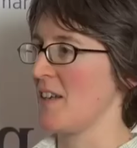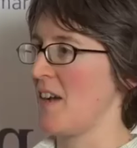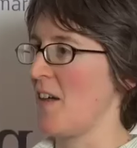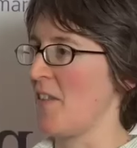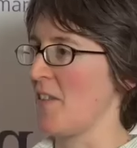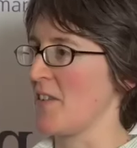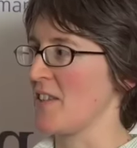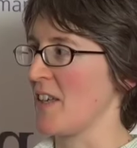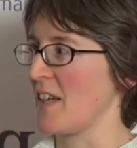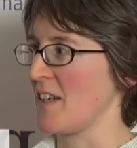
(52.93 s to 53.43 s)

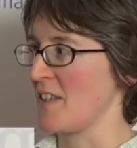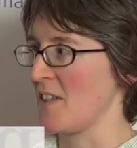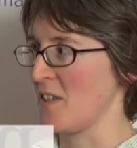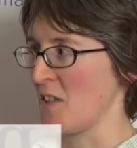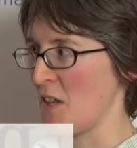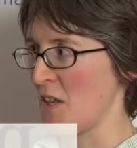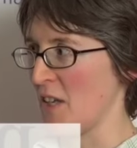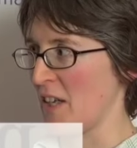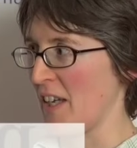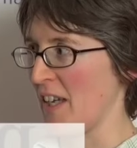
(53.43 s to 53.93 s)
Other sectors
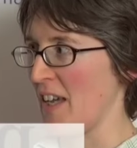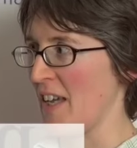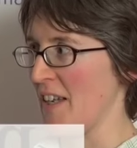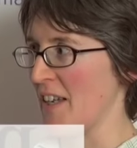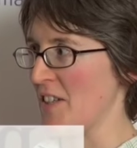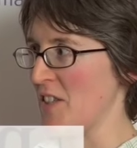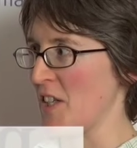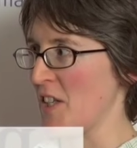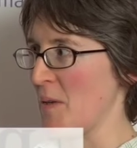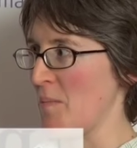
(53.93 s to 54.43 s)
are looking at
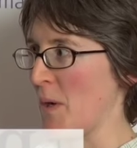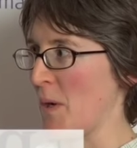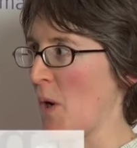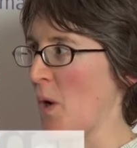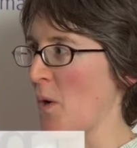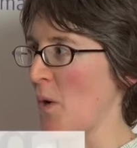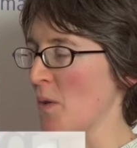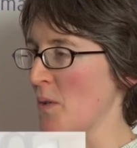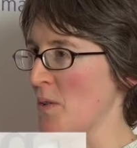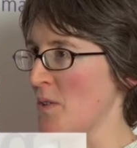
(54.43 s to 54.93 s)
LNG
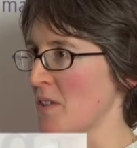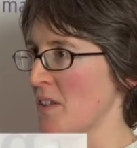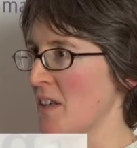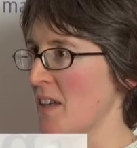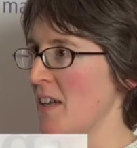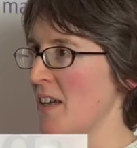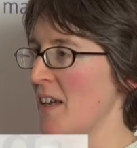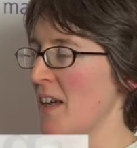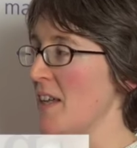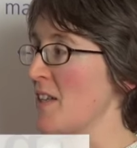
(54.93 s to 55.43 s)
because
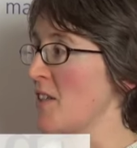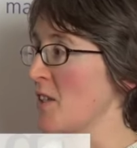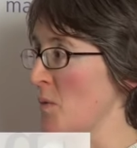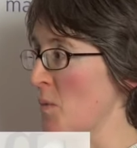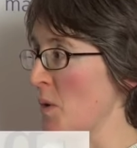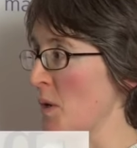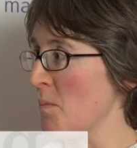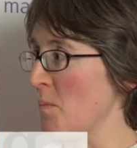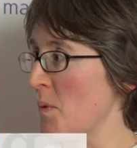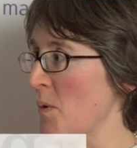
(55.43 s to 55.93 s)
it's the
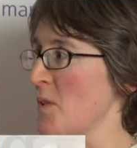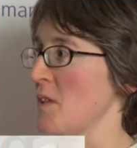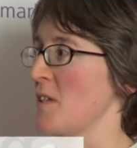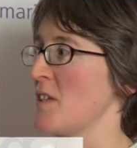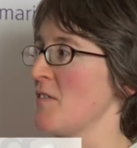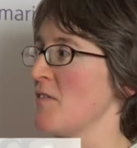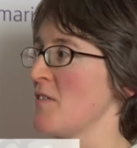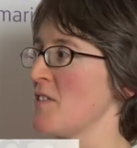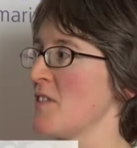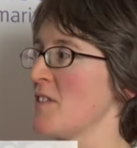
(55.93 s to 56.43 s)
one
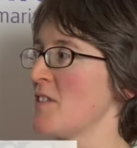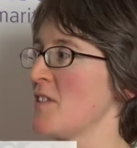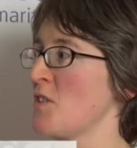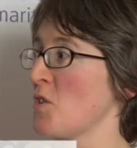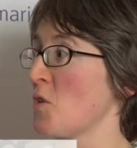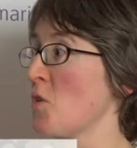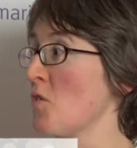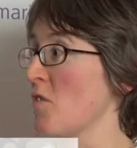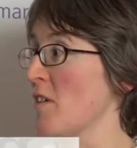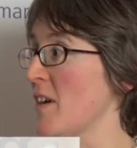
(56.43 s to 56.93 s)
positive
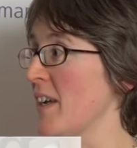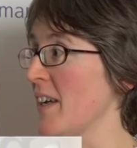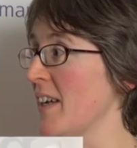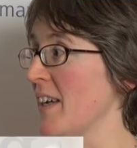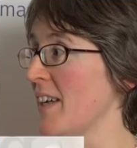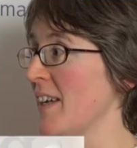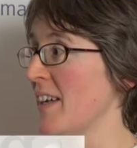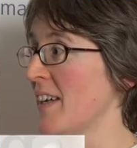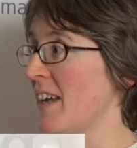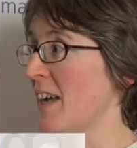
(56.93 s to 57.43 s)
story
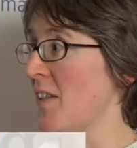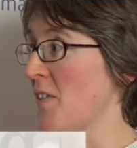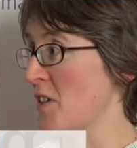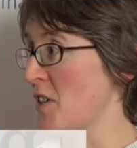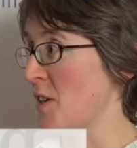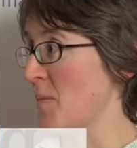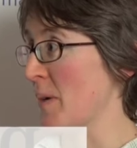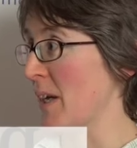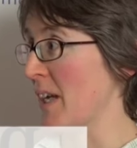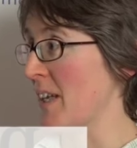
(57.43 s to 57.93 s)
in the
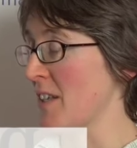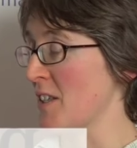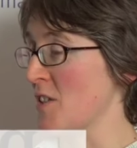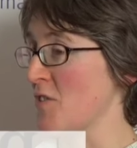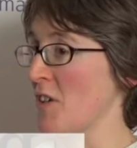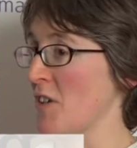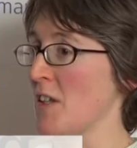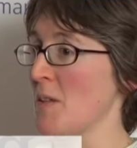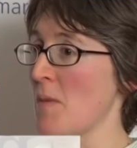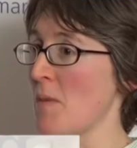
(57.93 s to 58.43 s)
shipping
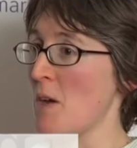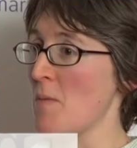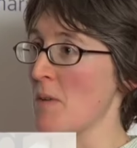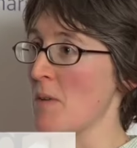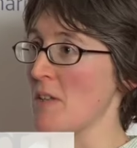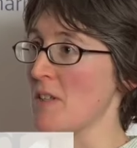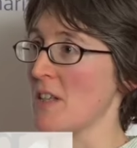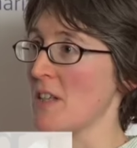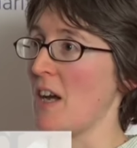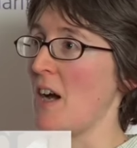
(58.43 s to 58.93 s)
industry at the
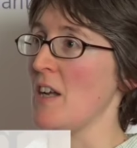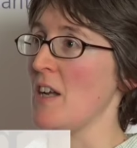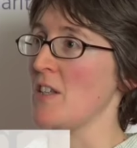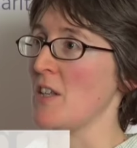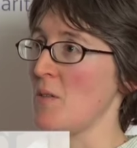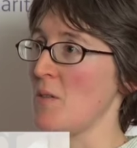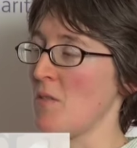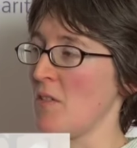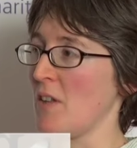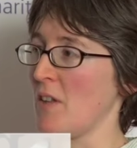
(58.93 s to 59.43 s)
moment. I
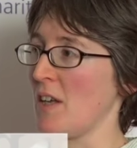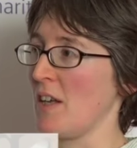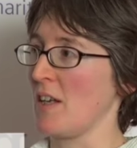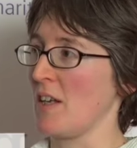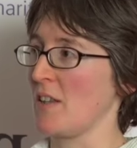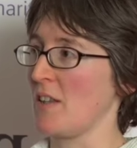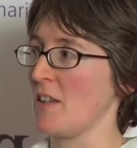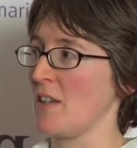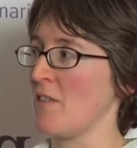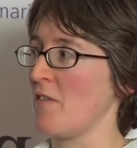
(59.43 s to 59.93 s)
don't
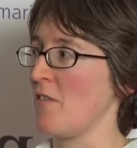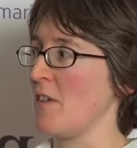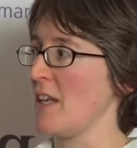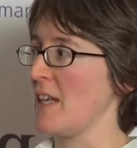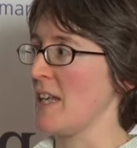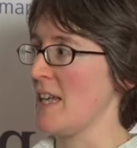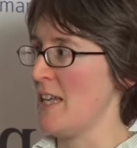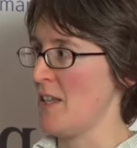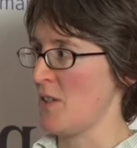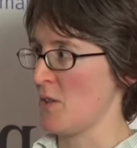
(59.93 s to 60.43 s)
think that the
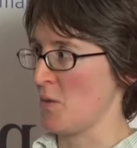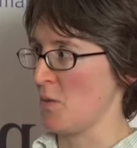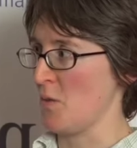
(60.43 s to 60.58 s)
fleet is